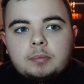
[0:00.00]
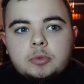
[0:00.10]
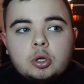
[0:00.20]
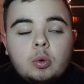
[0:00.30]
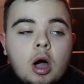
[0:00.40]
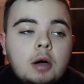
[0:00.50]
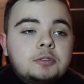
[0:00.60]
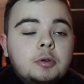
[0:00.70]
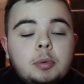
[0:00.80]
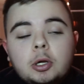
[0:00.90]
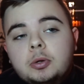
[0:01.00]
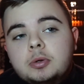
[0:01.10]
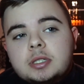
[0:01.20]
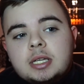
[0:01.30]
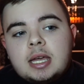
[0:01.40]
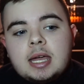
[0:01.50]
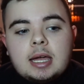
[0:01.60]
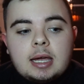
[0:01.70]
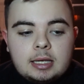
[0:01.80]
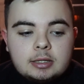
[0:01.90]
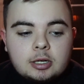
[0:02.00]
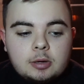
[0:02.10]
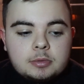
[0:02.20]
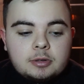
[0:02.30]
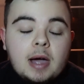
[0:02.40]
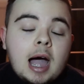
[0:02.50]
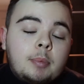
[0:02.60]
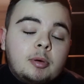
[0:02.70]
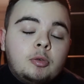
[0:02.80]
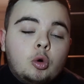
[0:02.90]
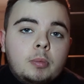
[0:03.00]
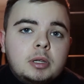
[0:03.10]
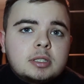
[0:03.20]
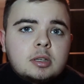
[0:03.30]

two halves for Blues in terms of our performance.